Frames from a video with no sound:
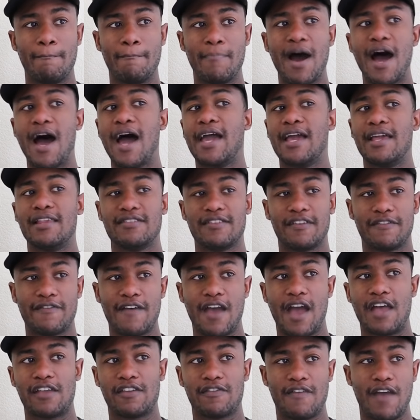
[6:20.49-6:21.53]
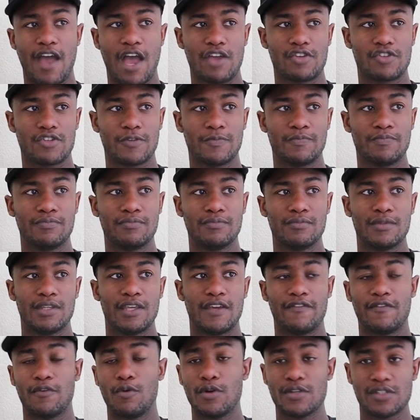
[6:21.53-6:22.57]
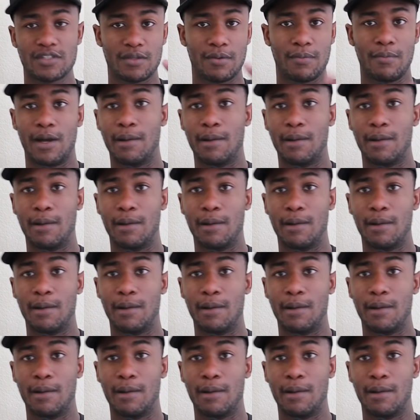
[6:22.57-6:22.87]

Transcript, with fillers: buy into fast fashion if it was an